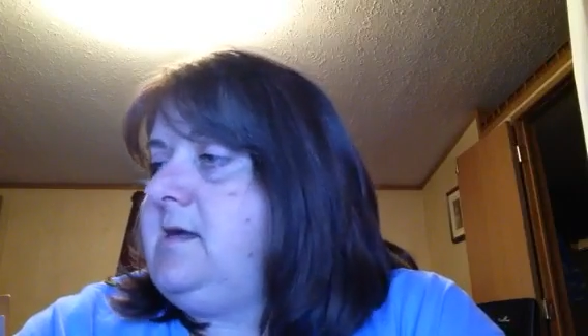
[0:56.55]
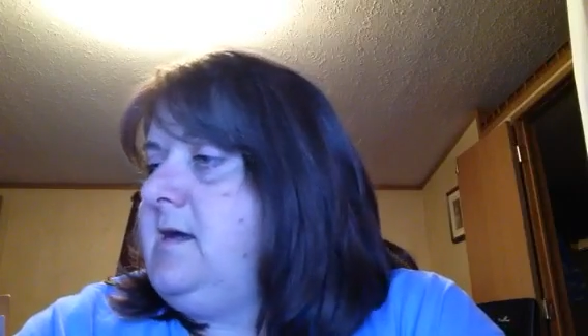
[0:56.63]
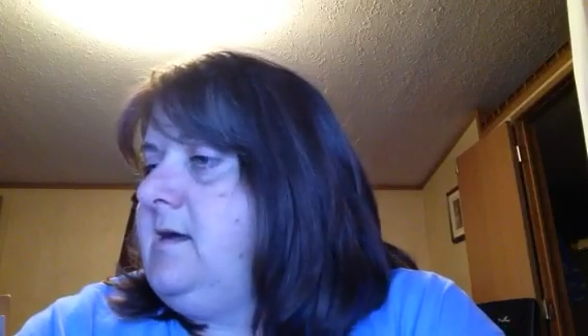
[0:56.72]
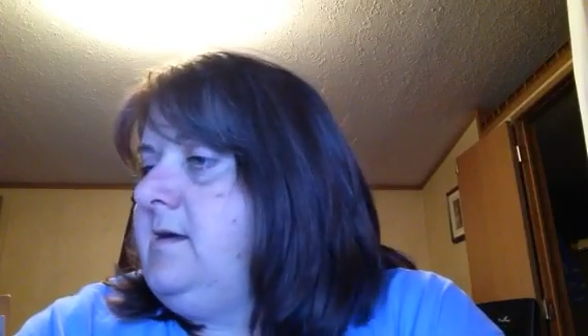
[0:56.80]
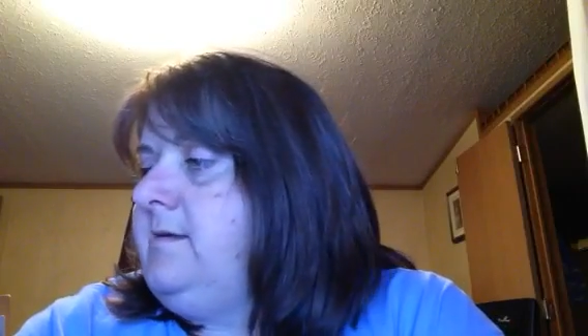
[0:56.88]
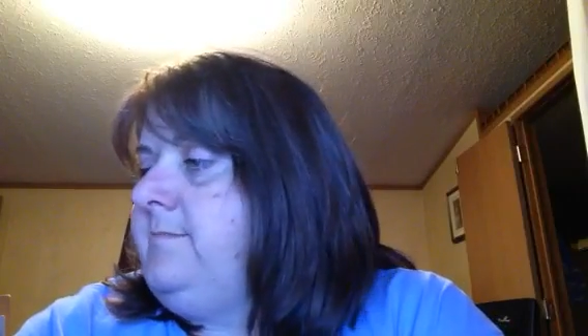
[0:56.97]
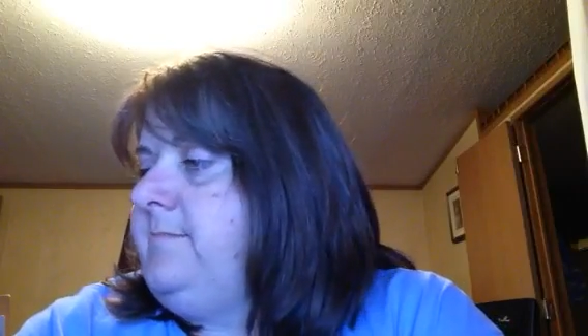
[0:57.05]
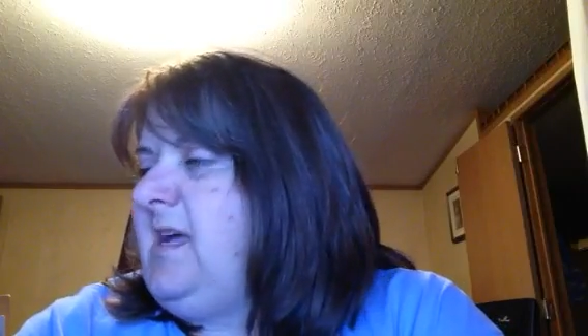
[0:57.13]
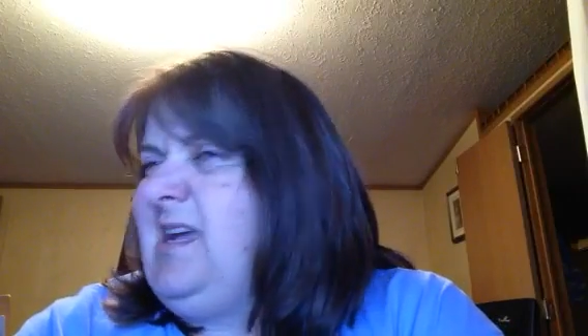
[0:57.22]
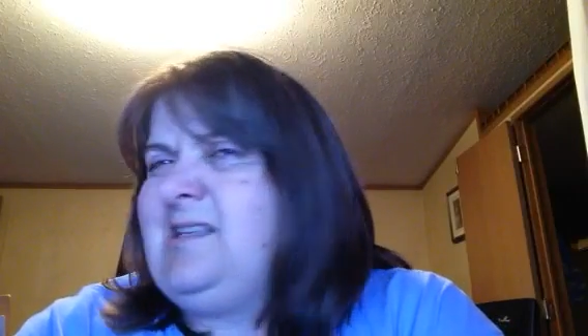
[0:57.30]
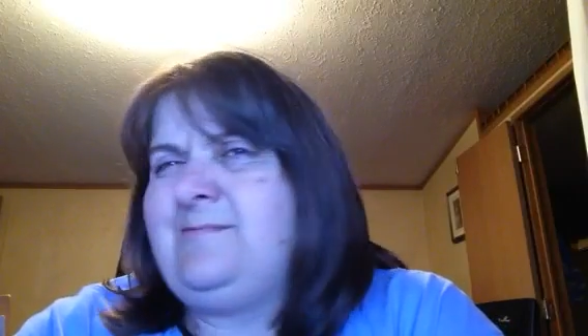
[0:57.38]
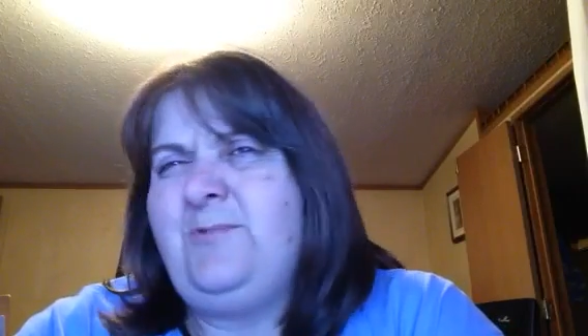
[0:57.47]

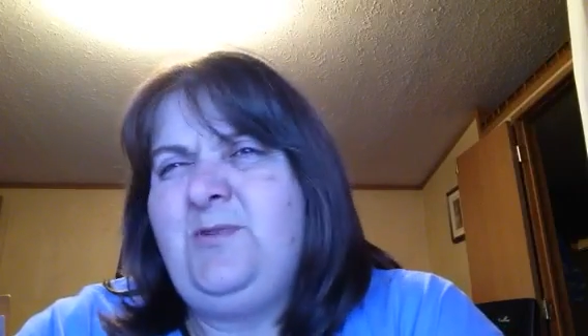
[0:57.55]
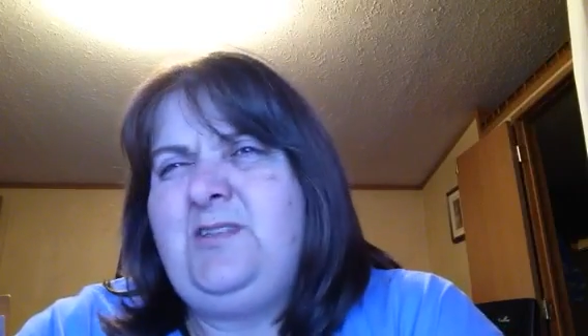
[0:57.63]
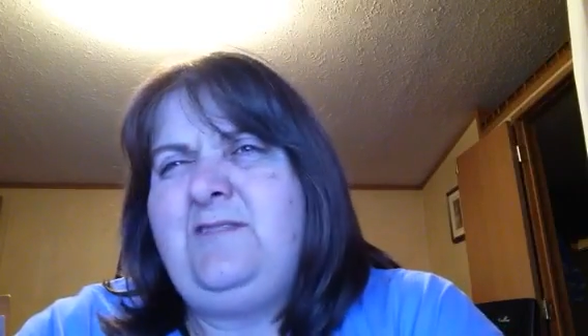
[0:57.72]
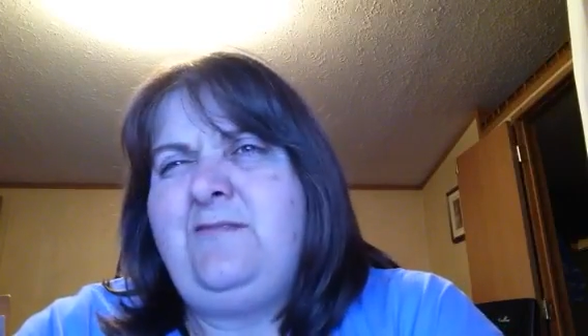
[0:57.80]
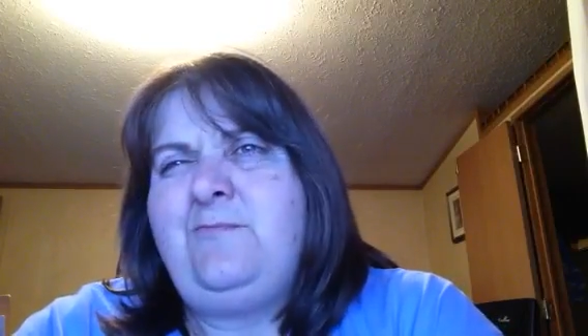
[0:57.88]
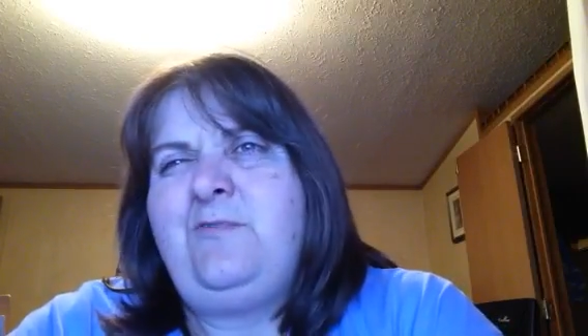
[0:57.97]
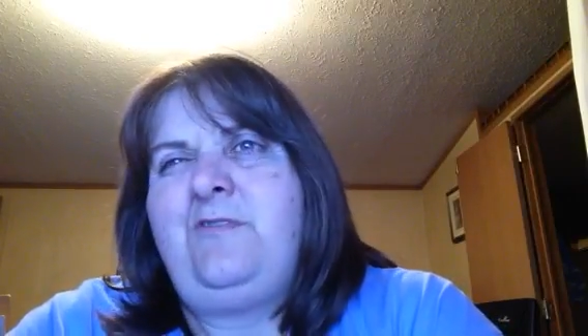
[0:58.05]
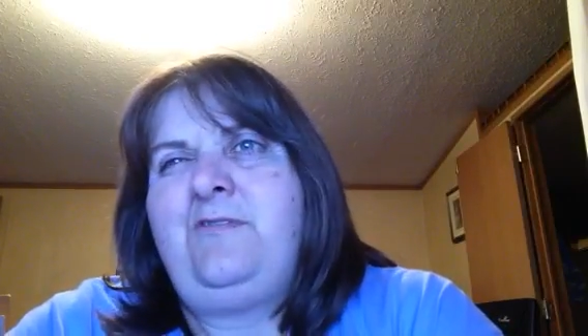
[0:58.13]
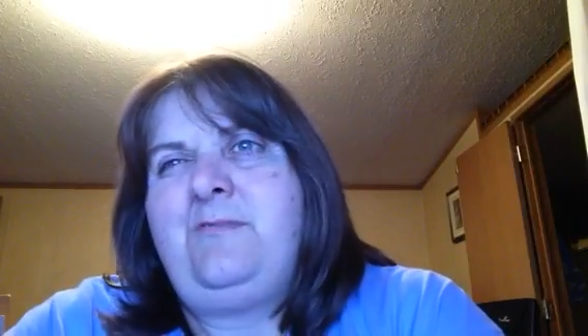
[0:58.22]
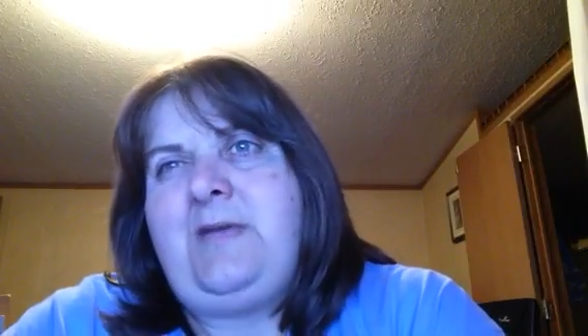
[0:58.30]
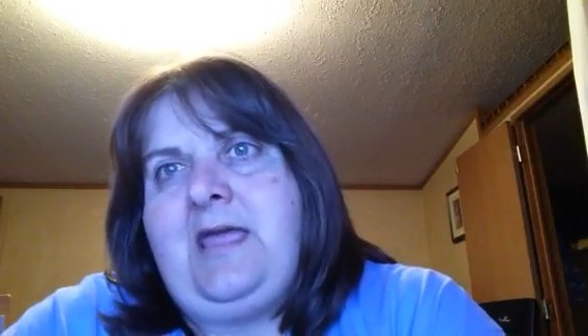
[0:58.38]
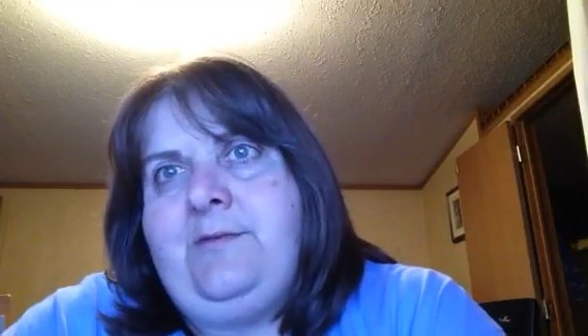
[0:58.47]
I guess most of them were
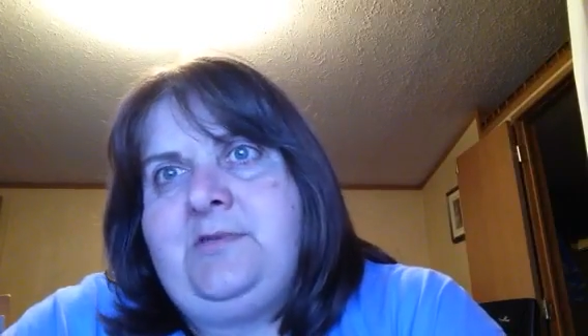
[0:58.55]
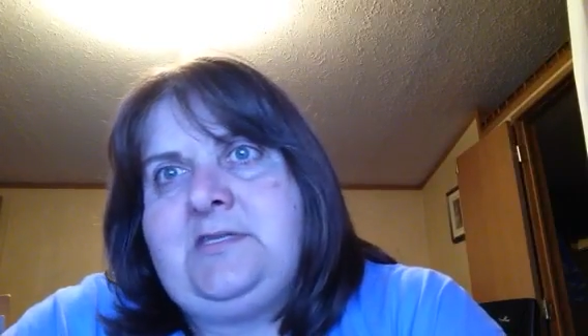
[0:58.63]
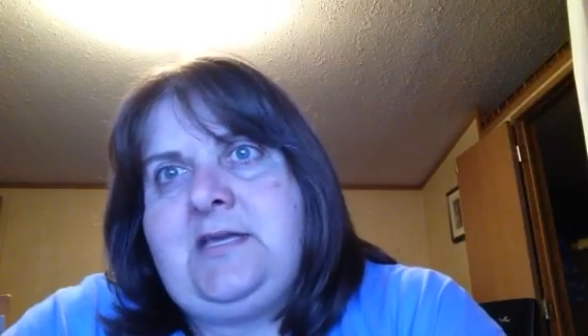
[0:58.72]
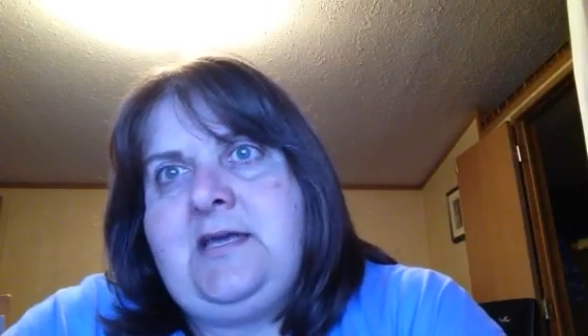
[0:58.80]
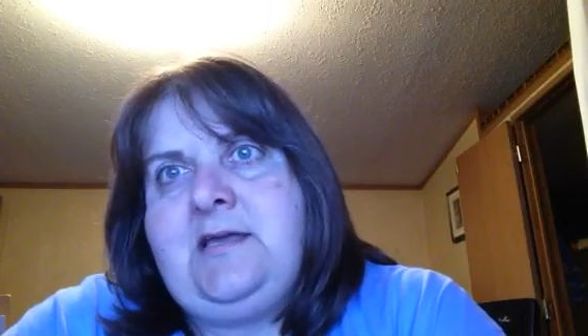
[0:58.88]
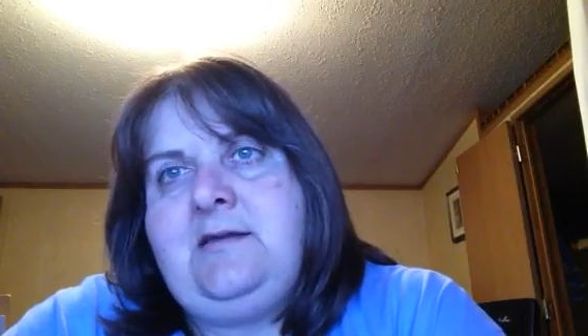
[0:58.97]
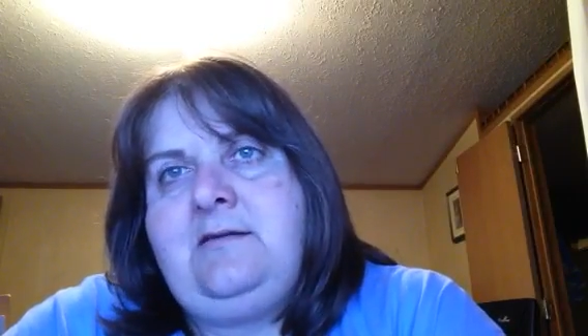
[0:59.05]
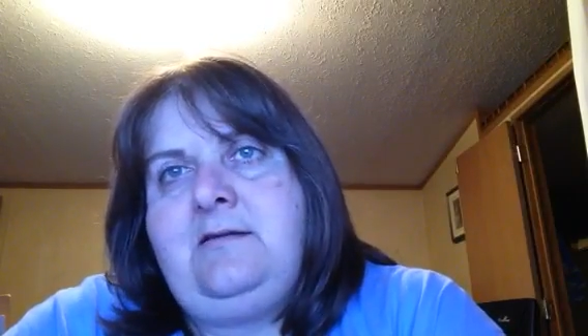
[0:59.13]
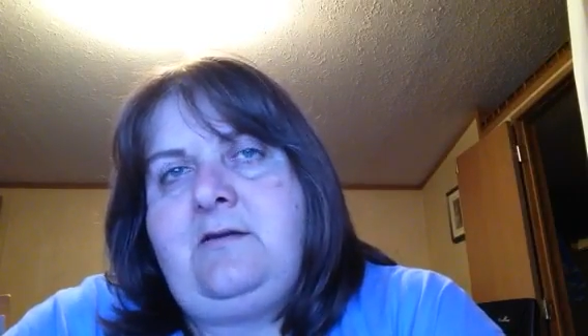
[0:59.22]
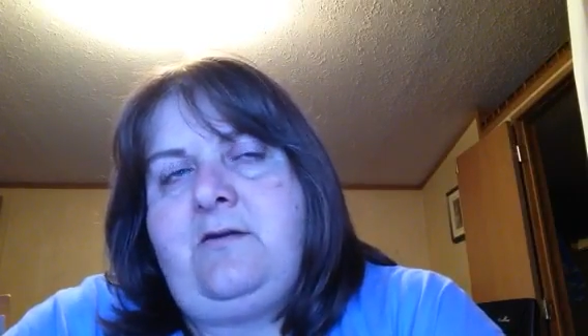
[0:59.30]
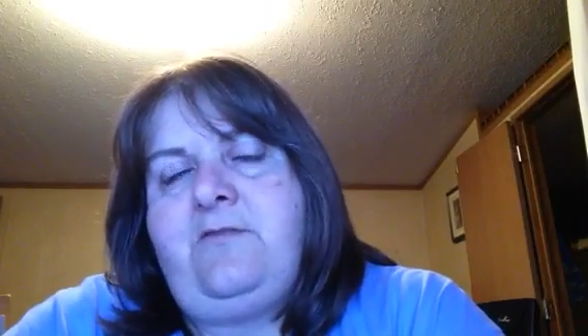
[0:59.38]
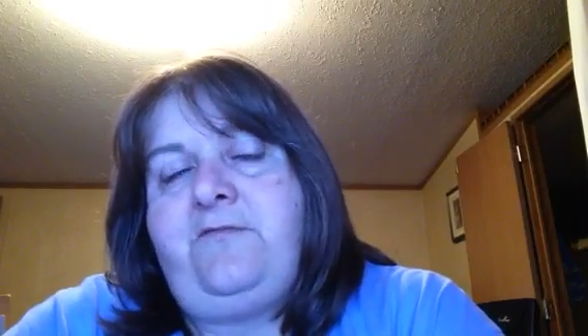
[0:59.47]
from
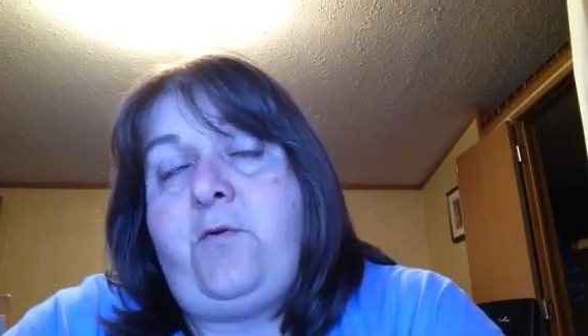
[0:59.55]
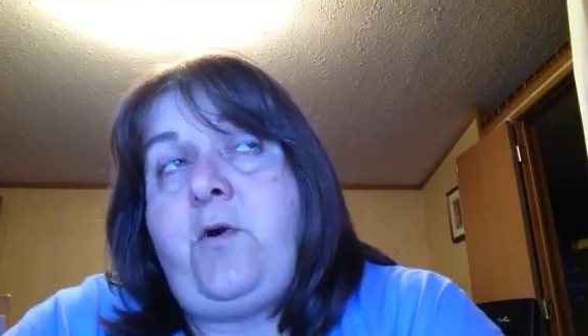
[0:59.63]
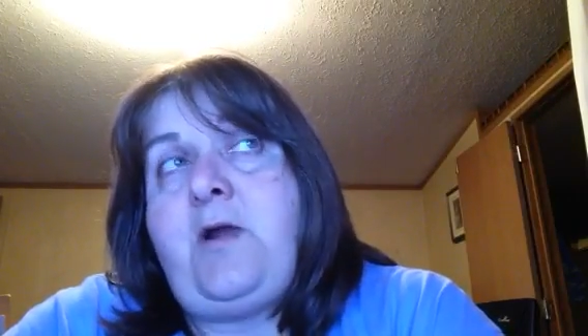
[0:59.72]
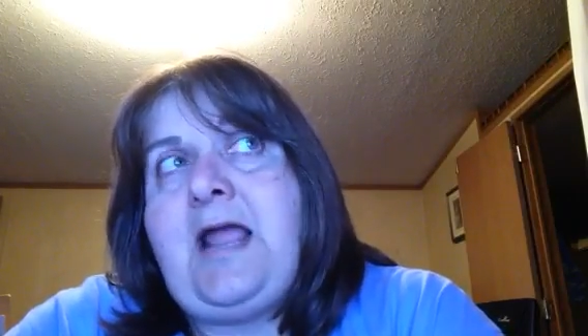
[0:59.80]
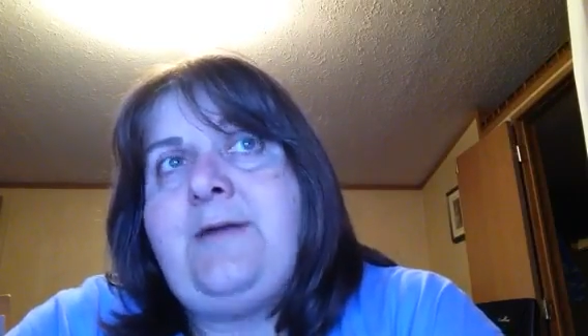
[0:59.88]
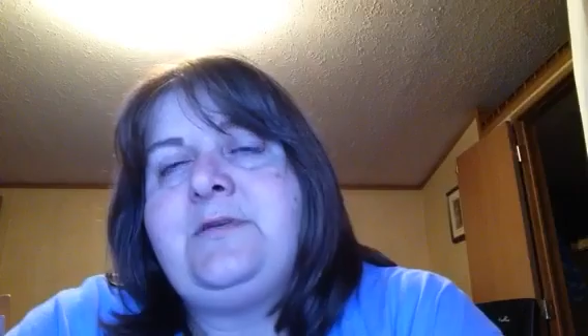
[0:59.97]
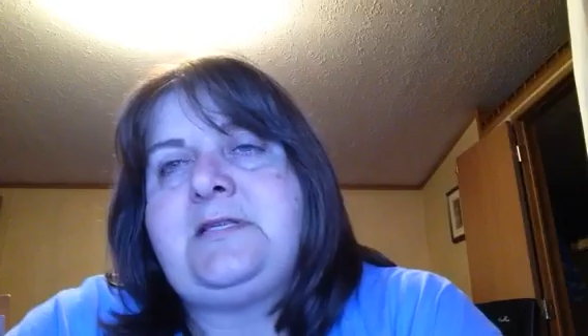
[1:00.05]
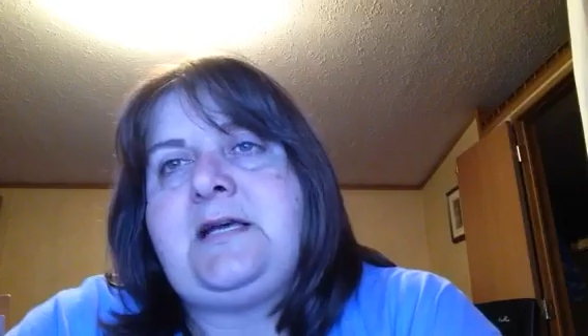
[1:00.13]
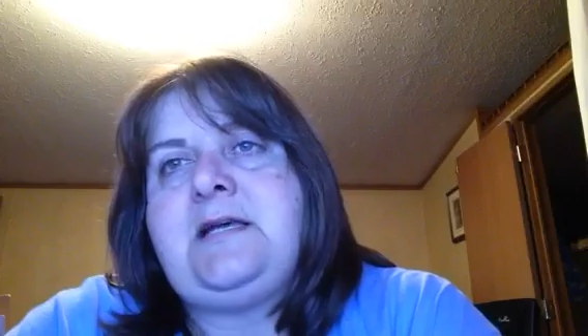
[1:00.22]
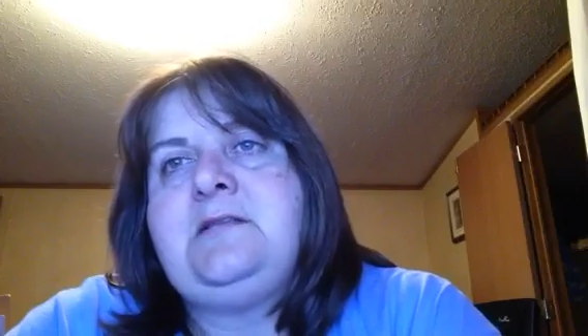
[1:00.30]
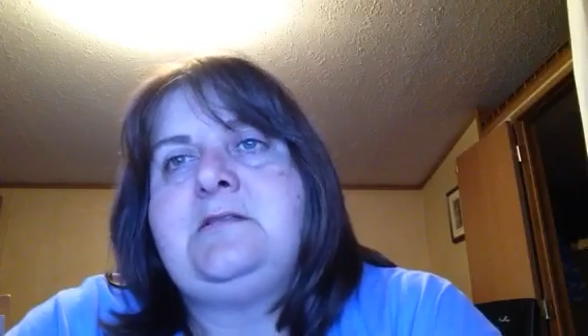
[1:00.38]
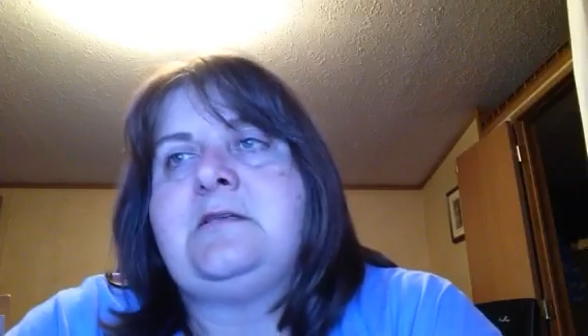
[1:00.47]
Amazon, or for
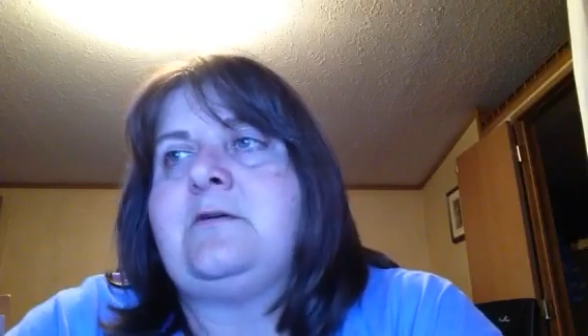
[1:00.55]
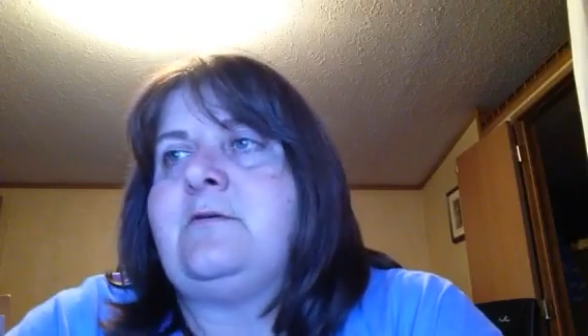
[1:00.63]
Amazon,